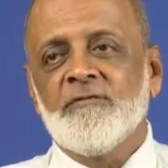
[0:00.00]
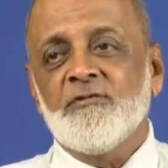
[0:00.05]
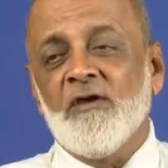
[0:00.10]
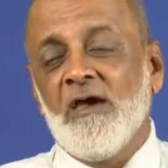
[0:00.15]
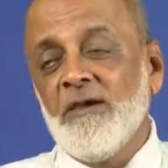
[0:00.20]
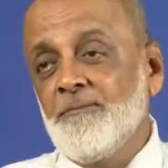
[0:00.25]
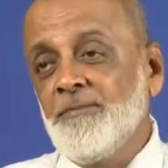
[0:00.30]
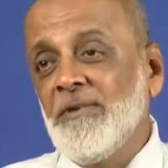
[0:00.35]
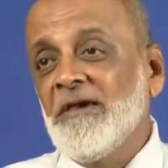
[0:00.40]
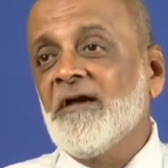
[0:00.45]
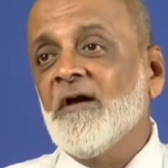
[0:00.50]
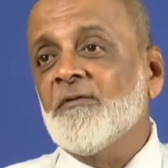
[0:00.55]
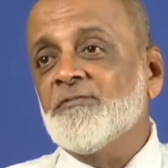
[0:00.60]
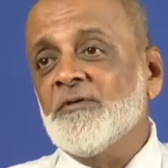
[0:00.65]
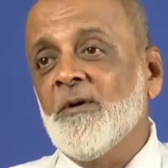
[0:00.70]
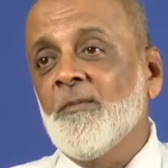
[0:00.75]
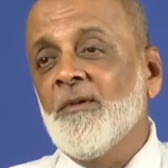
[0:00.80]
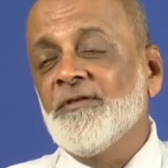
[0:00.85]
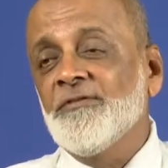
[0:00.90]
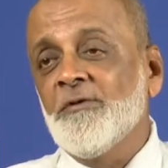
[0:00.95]
So I pick up
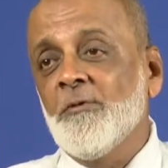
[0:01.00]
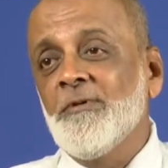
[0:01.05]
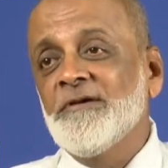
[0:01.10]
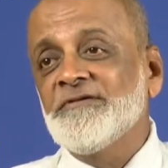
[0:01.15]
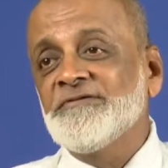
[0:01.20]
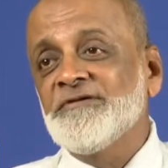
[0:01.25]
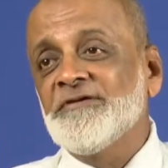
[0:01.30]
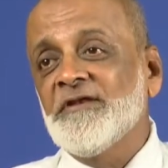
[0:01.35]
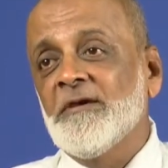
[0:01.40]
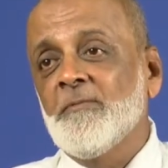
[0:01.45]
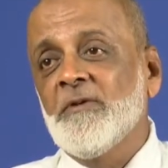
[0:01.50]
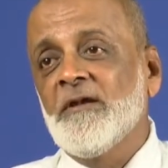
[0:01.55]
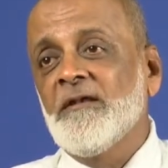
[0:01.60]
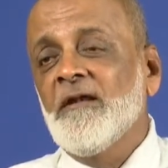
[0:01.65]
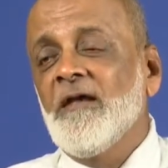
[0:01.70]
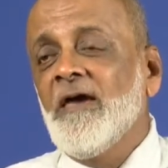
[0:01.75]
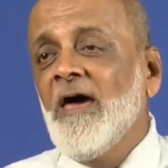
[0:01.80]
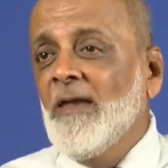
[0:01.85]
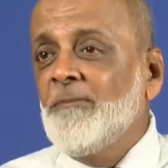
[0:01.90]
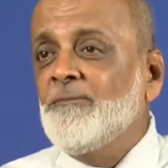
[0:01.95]
some other vegetable.
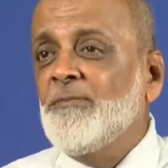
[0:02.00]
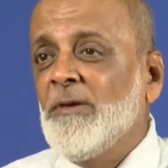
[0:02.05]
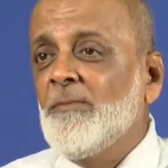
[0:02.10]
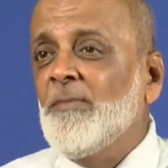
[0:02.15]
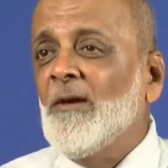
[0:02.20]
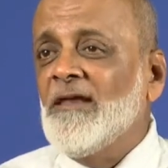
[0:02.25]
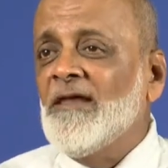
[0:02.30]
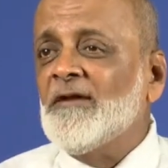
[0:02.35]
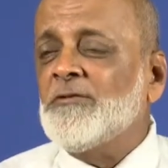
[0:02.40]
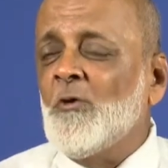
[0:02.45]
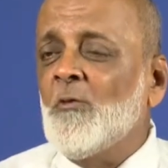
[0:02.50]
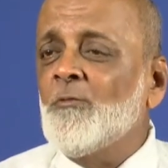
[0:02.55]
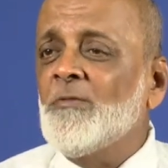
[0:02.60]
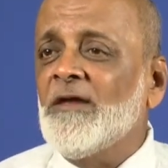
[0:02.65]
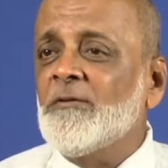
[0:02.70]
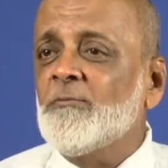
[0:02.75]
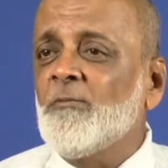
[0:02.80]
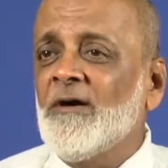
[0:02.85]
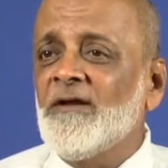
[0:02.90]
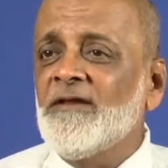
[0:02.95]
And people at home
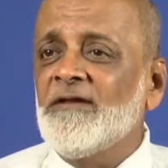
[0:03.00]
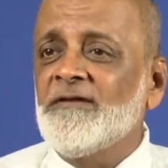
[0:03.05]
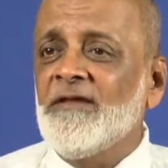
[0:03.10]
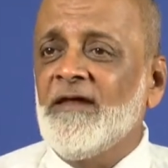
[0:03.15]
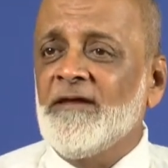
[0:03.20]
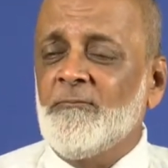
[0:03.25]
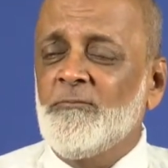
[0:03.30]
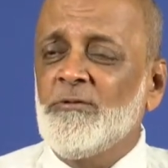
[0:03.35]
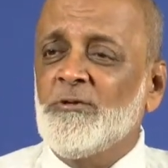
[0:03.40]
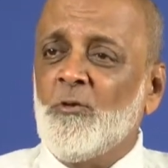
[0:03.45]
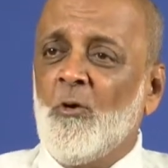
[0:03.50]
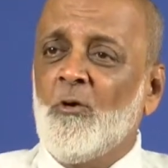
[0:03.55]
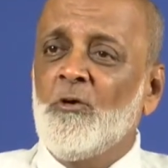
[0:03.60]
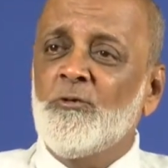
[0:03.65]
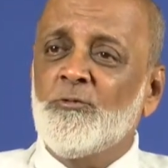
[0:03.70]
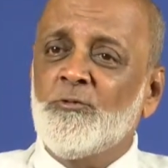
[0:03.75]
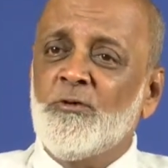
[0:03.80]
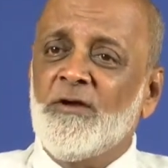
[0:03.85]
get worried that we told you